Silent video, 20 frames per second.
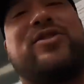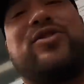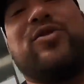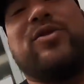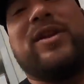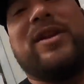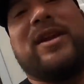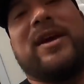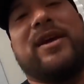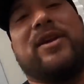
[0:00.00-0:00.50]

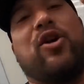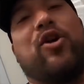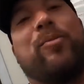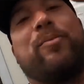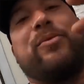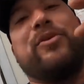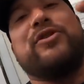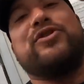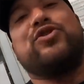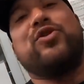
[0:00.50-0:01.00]
tuning in.
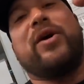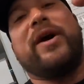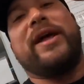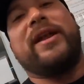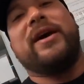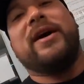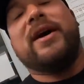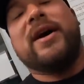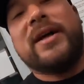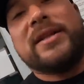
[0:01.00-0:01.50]
Hope you enjoyed
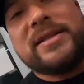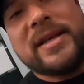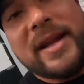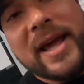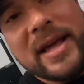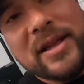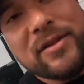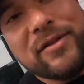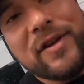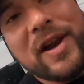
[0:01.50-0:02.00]

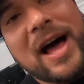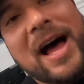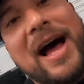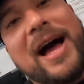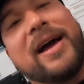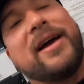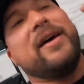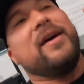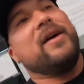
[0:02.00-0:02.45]
today's vlog.